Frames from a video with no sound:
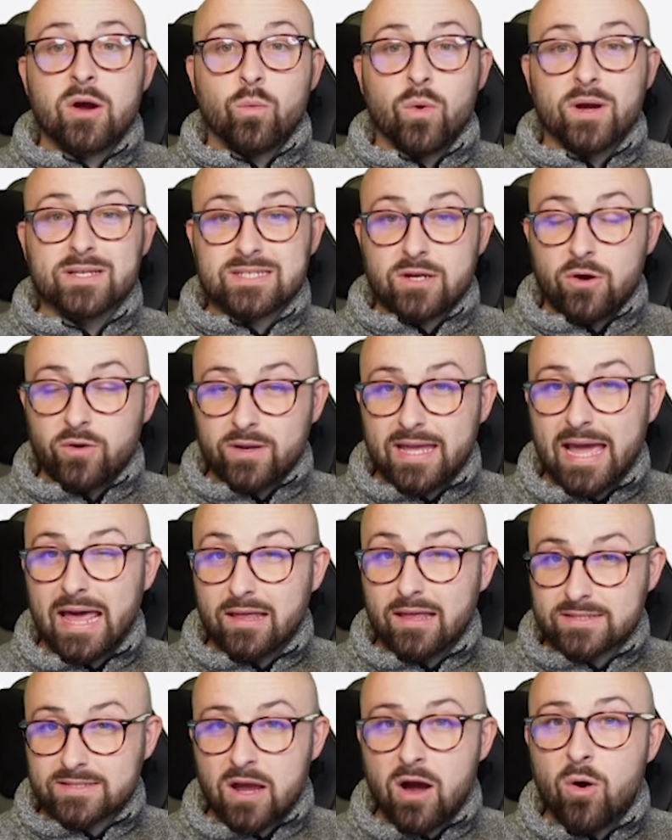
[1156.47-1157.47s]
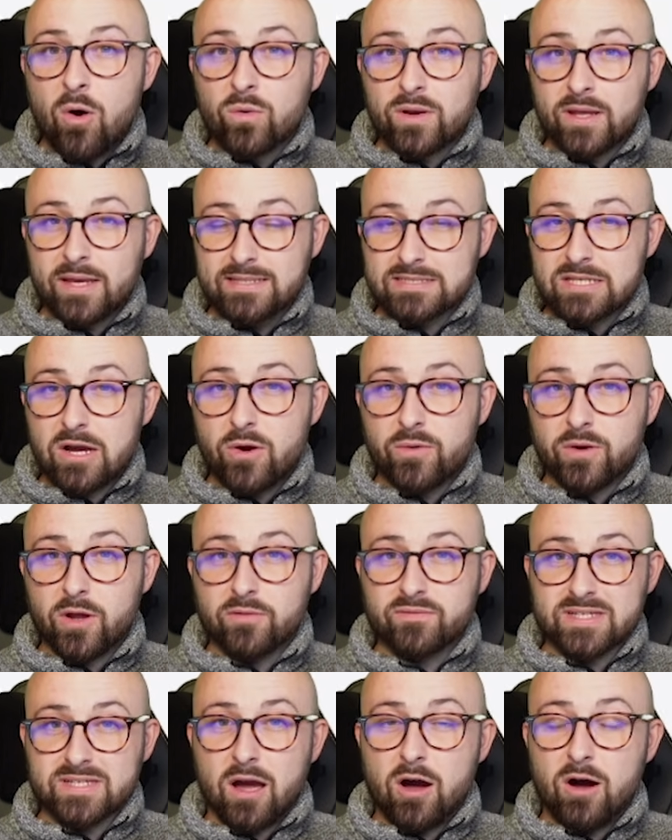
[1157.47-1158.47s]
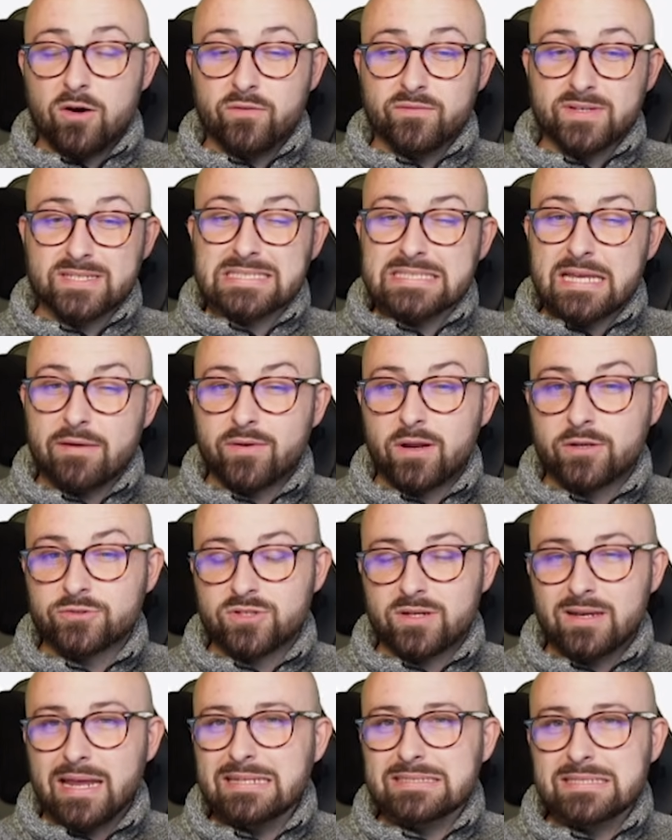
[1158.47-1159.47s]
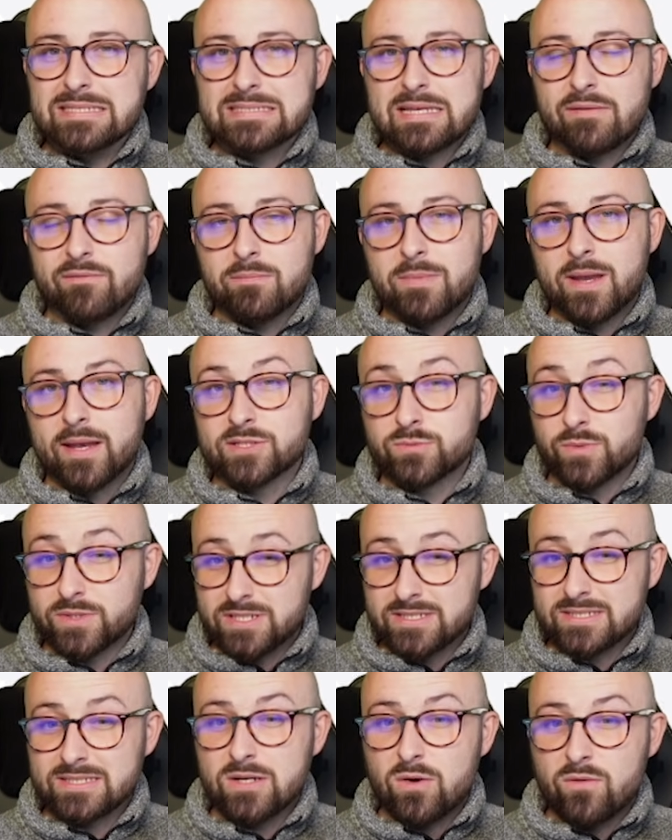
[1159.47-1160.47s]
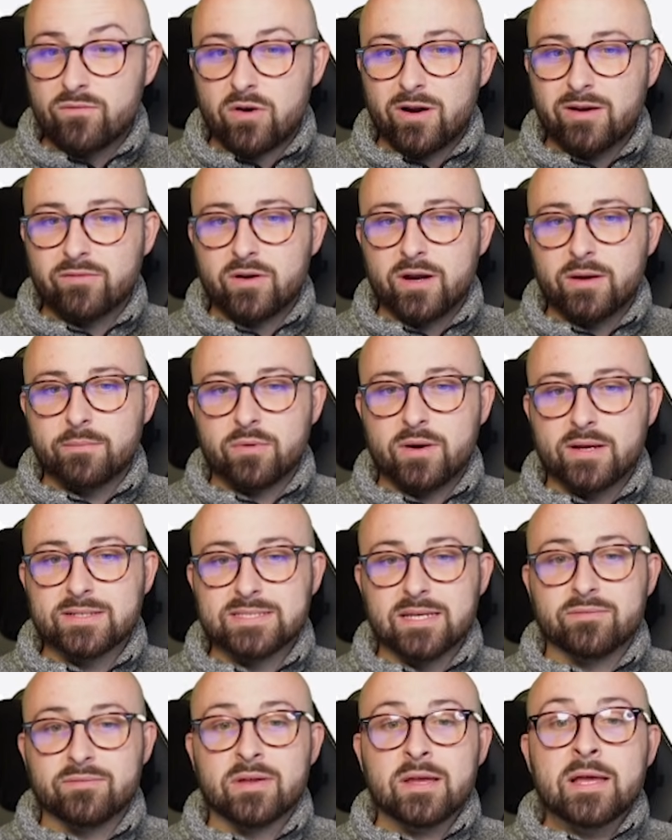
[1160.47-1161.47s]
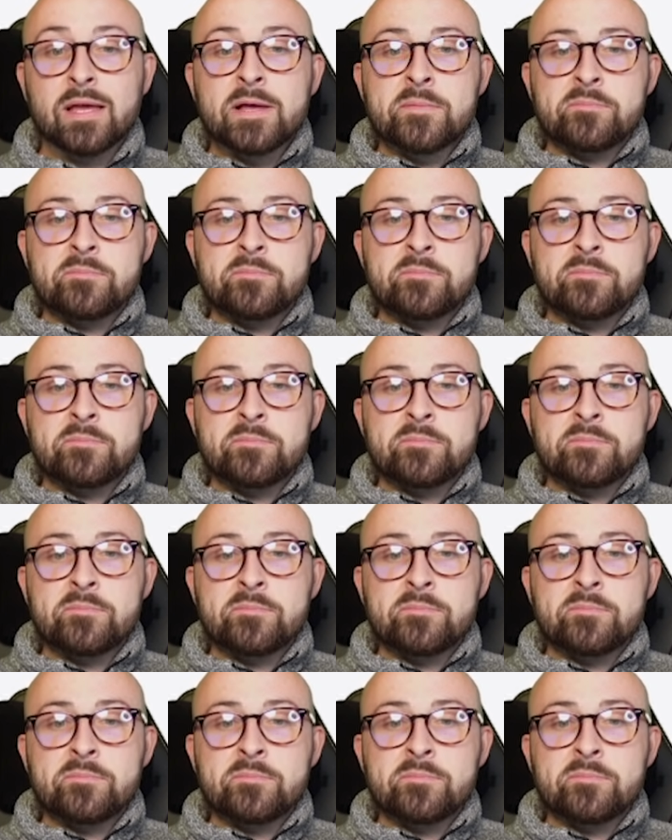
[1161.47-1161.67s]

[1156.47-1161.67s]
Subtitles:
whereas Conor Gallagher's holding his own over 787 minutes, which is still very, very impressive.